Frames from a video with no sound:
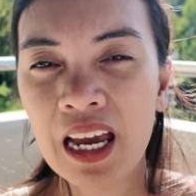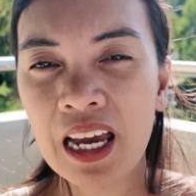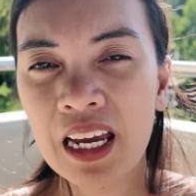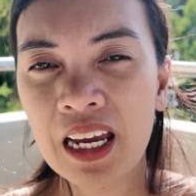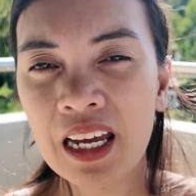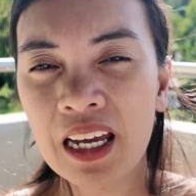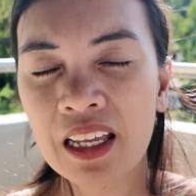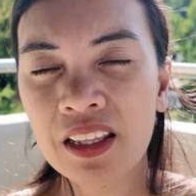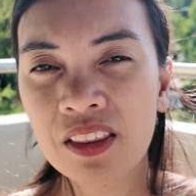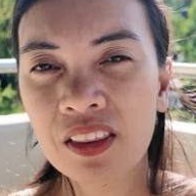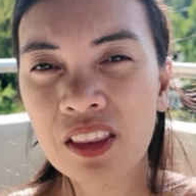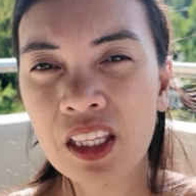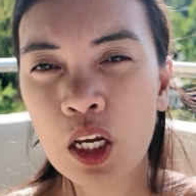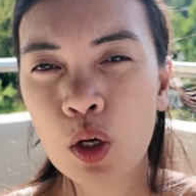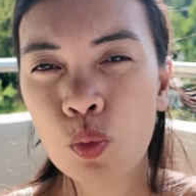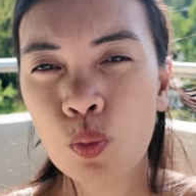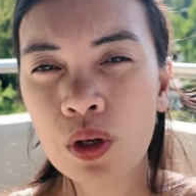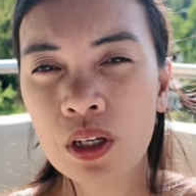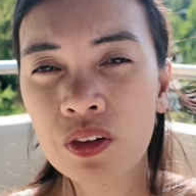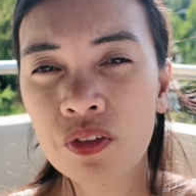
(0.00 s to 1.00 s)
and
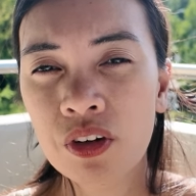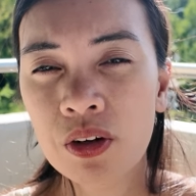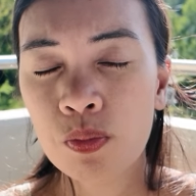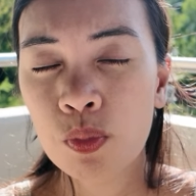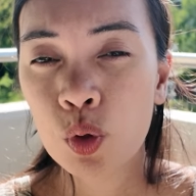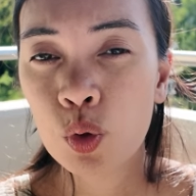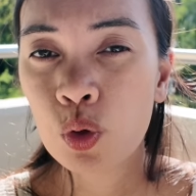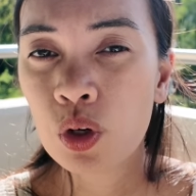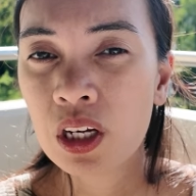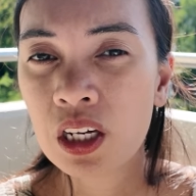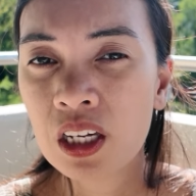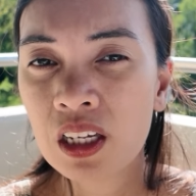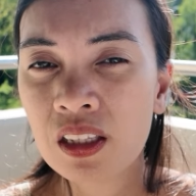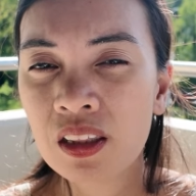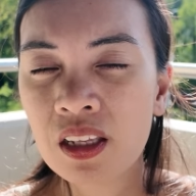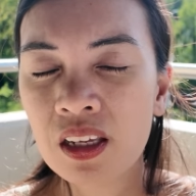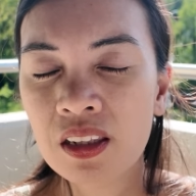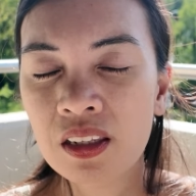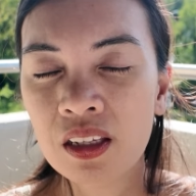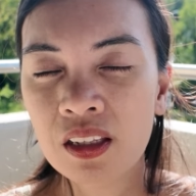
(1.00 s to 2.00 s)
they will review
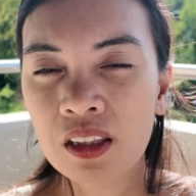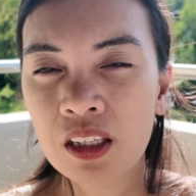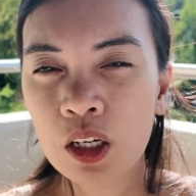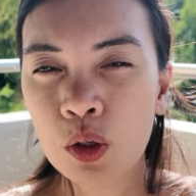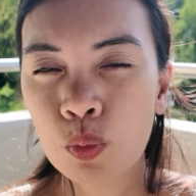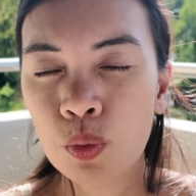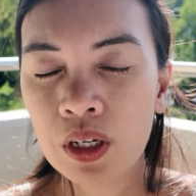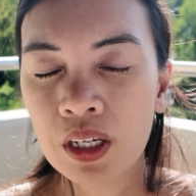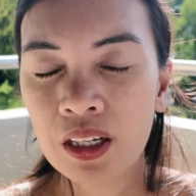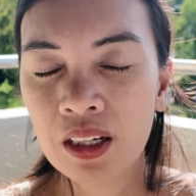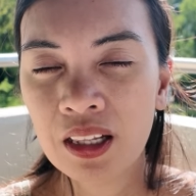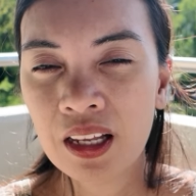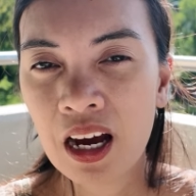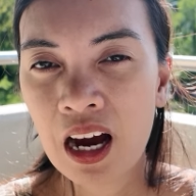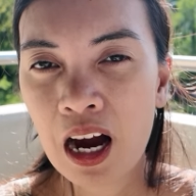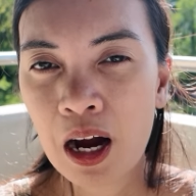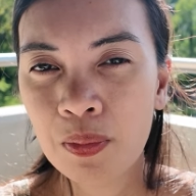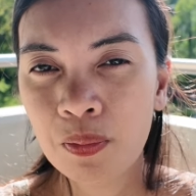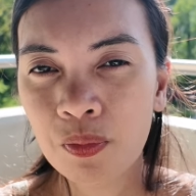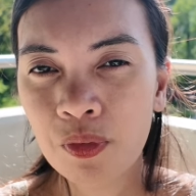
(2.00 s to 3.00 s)
it, and then they will
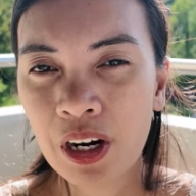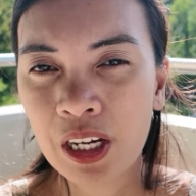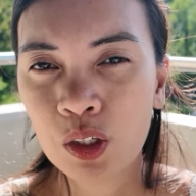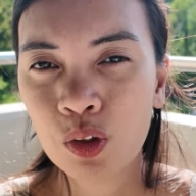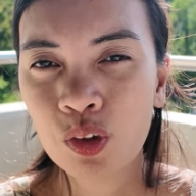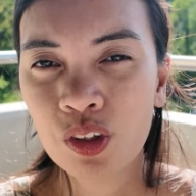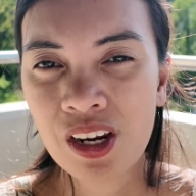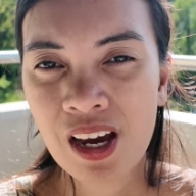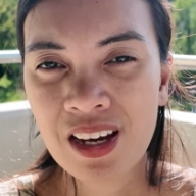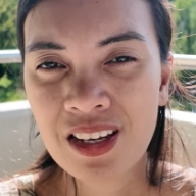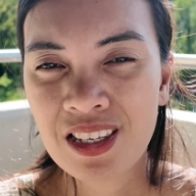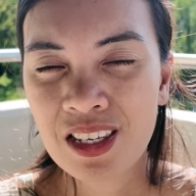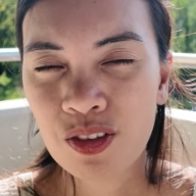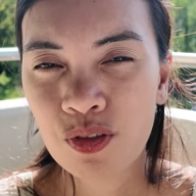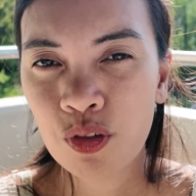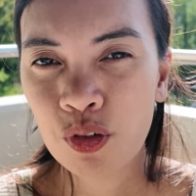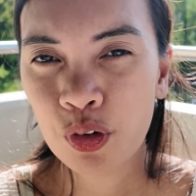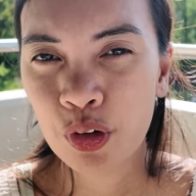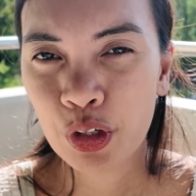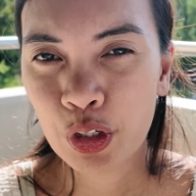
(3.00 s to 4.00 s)
recognize
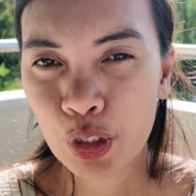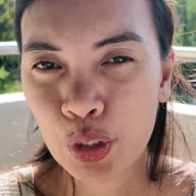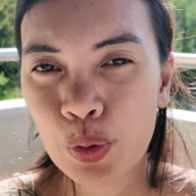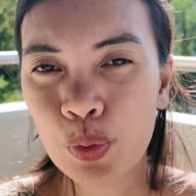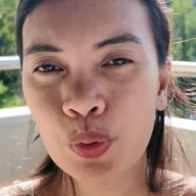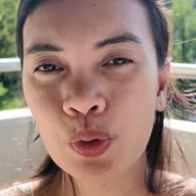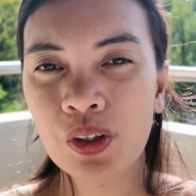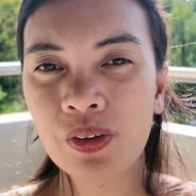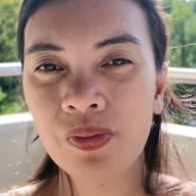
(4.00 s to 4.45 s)
it for you.